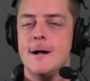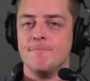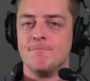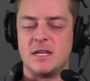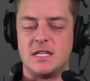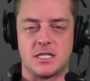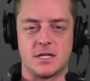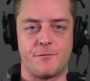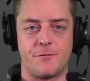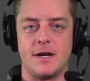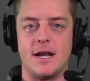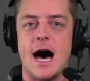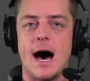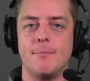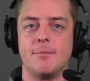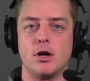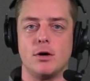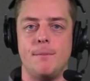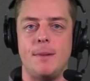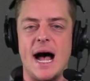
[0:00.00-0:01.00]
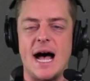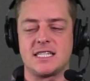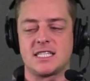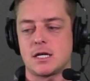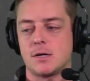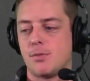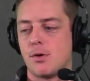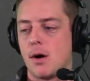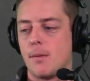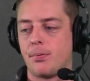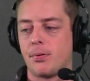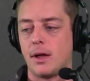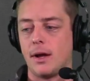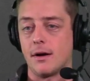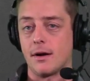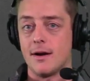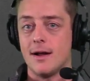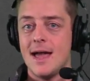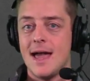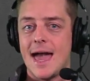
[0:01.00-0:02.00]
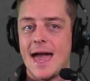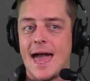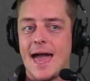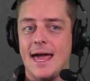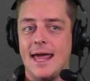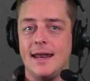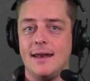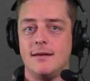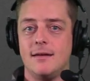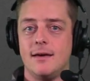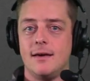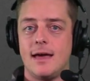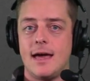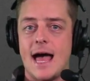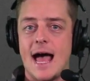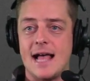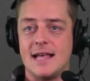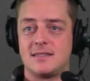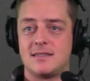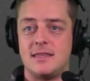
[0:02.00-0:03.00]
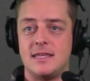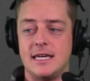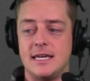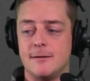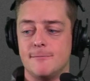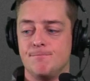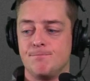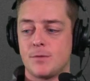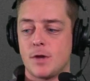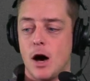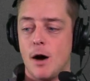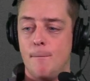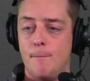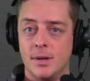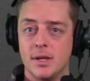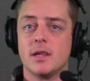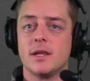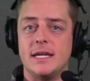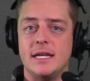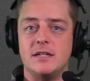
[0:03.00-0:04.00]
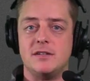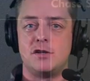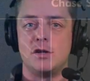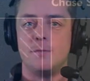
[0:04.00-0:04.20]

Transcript: He's a phenomenal basketball player and has the ability to